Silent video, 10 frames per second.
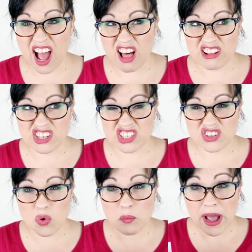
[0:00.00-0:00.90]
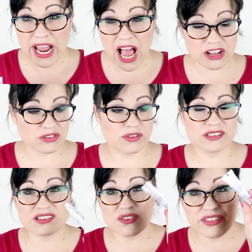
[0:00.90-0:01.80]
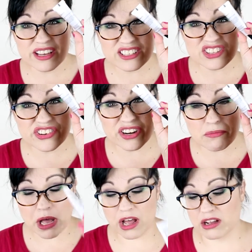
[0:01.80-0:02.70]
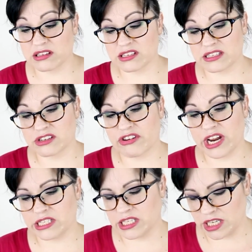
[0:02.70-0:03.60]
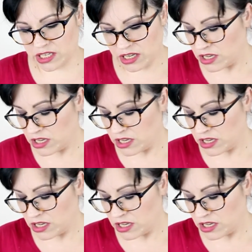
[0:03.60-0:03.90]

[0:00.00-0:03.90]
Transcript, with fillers: Oh my gosh. So this little thing is $30. That's crazy.